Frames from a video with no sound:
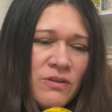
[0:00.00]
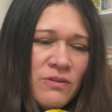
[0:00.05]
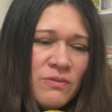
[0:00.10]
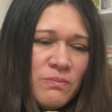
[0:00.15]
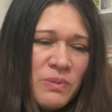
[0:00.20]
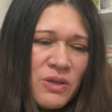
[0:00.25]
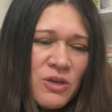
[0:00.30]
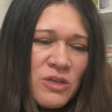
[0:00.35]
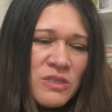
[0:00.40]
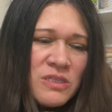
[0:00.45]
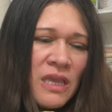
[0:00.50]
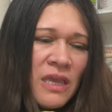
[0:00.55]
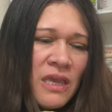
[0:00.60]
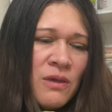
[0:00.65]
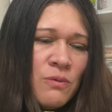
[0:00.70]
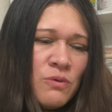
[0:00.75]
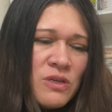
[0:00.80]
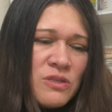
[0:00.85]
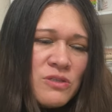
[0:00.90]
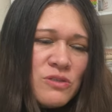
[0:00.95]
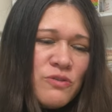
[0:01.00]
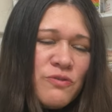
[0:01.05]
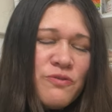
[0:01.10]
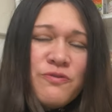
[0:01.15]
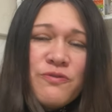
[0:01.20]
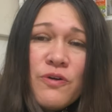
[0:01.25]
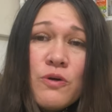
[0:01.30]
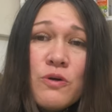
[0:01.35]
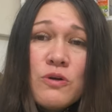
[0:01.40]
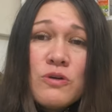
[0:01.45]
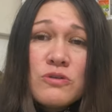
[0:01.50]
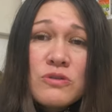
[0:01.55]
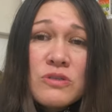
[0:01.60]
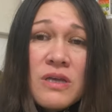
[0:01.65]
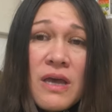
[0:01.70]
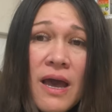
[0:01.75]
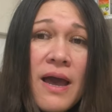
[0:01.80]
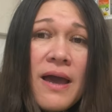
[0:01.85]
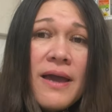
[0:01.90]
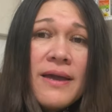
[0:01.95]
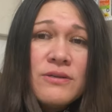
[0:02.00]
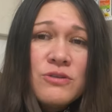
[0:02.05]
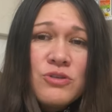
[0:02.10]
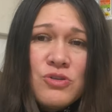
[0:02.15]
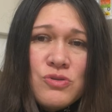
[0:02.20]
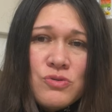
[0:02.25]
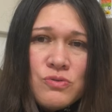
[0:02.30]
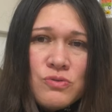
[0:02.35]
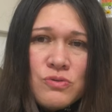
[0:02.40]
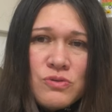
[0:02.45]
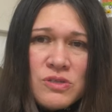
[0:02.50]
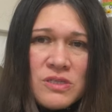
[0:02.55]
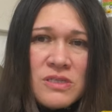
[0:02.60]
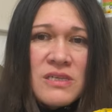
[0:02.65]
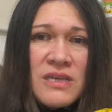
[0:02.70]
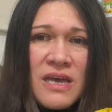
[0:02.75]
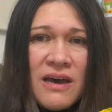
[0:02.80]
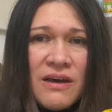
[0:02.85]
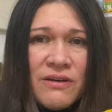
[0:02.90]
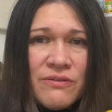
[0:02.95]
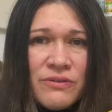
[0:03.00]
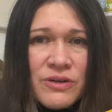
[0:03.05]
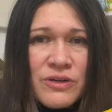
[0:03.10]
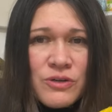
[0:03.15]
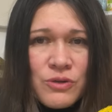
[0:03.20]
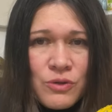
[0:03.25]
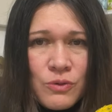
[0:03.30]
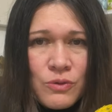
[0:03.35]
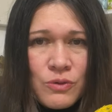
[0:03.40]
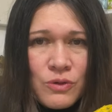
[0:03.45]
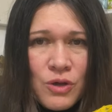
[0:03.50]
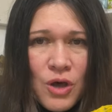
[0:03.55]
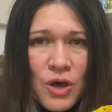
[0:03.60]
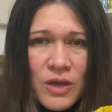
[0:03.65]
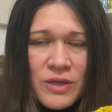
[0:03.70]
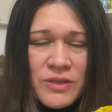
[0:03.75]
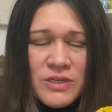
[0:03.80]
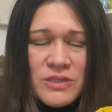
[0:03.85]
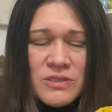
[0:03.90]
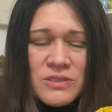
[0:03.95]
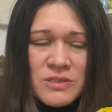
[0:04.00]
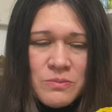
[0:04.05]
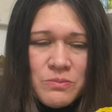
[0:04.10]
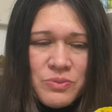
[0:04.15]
because he was the first guy to discover golden conures in